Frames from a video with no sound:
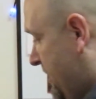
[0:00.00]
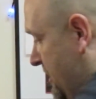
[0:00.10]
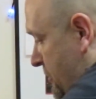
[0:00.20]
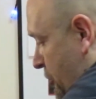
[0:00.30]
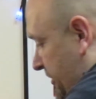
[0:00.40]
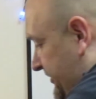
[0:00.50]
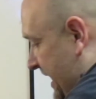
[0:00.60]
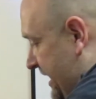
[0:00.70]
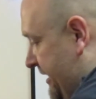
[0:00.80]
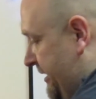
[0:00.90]
But with
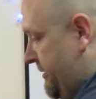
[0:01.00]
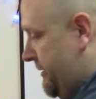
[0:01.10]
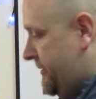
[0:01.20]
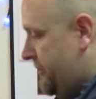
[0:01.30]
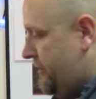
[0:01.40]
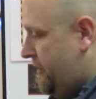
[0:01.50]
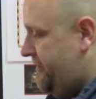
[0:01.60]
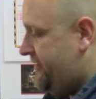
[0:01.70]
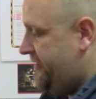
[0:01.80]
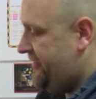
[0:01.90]
Data,
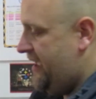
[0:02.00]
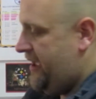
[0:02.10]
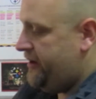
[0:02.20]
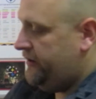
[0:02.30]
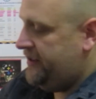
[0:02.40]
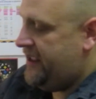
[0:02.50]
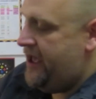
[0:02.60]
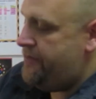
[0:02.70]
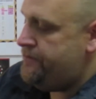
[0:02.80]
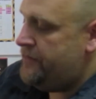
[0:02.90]
he's got the handle
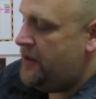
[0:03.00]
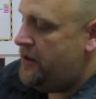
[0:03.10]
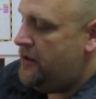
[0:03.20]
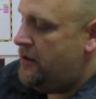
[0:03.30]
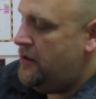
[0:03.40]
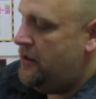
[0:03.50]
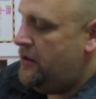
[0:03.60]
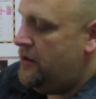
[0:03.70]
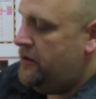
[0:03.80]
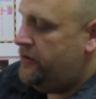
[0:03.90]
again.
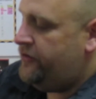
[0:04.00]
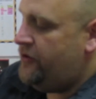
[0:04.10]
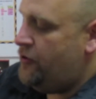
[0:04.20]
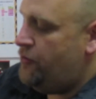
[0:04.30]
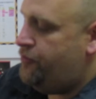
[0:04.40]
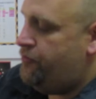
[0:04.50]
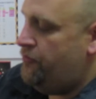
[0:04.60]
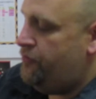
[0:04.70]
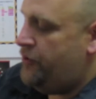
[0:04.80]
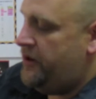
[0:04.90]
So
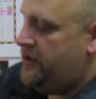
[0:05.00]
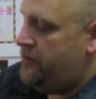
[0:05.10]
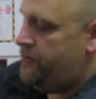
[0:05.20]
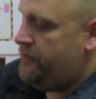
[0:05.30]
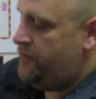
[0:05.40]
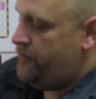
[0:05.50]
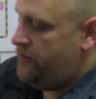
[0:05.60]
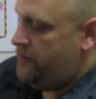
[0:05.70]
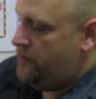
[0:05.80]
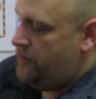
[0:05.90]
put it
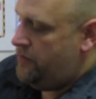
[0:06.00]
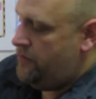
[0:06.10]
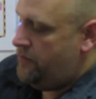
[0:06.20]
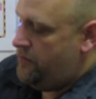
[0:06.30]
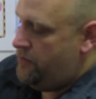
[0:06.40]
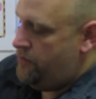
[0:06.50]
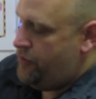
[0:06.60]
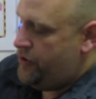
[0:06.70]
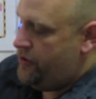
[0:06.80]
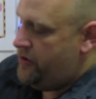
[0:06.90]

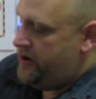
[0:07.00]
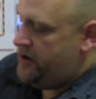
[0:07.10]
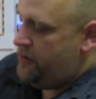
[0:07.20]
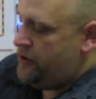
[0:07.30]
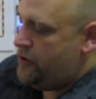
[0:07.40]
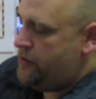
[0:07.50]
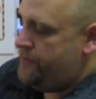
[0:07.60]
on him here.